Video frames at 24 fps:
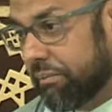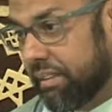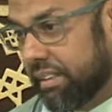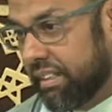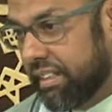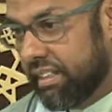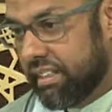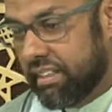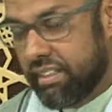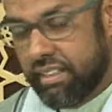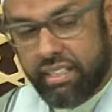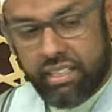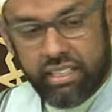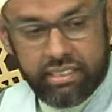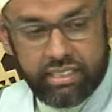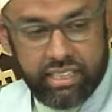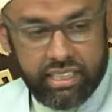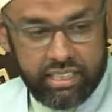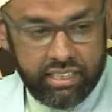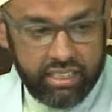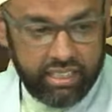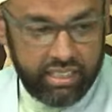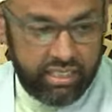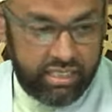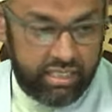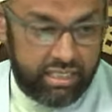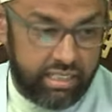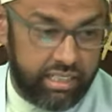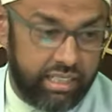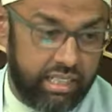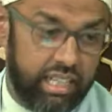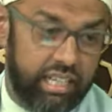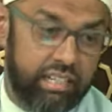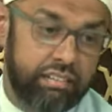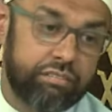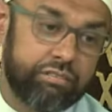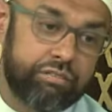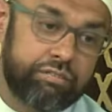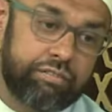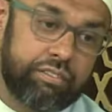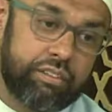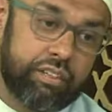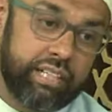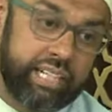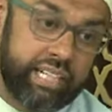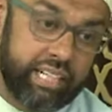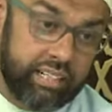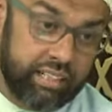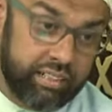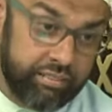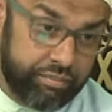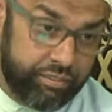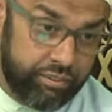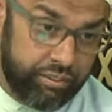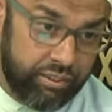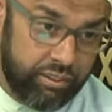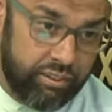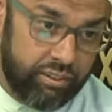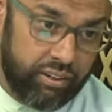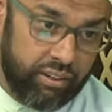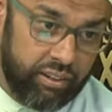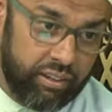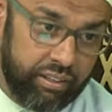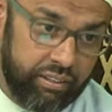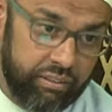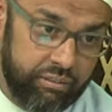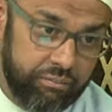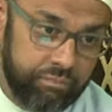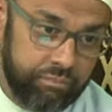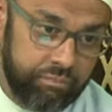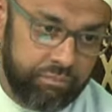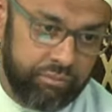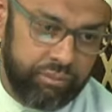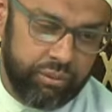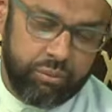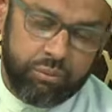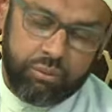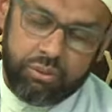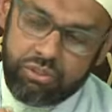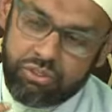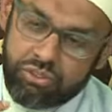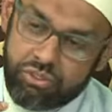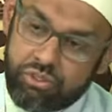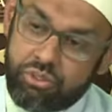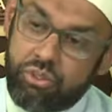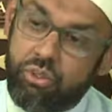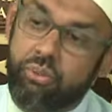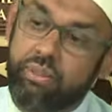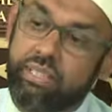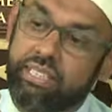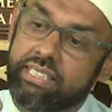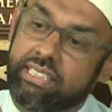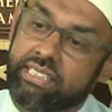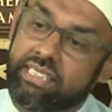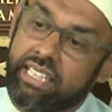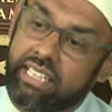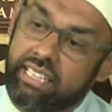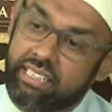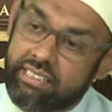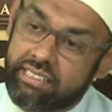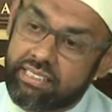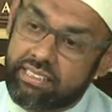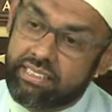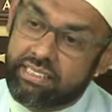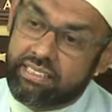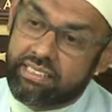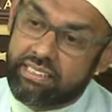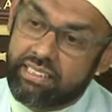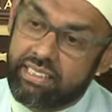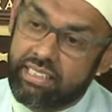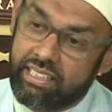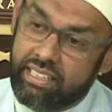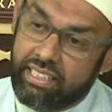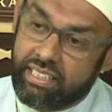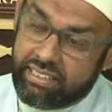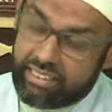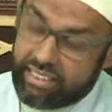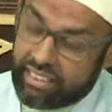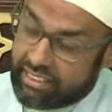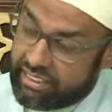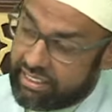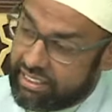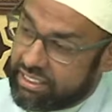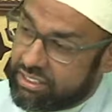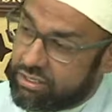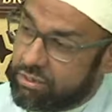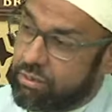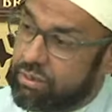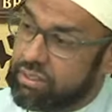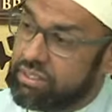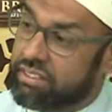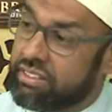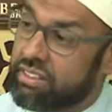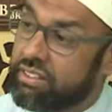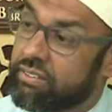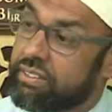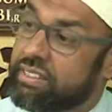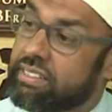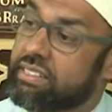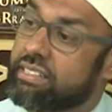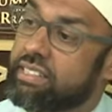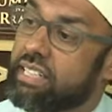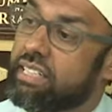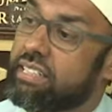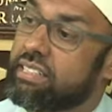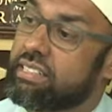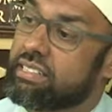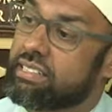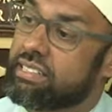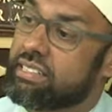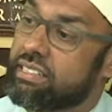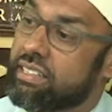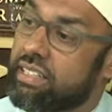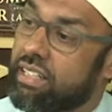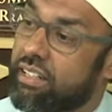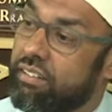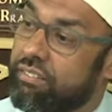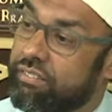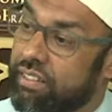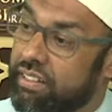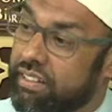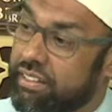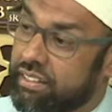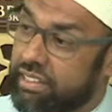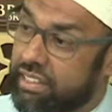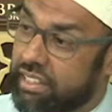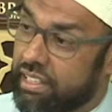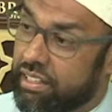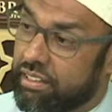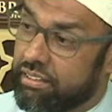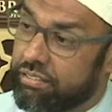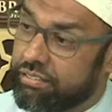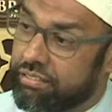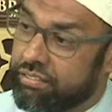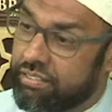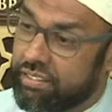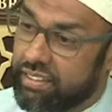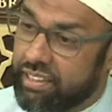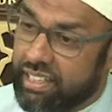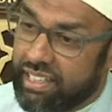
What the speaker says: Yeah, that her love for God was so intense that this was the result of her love.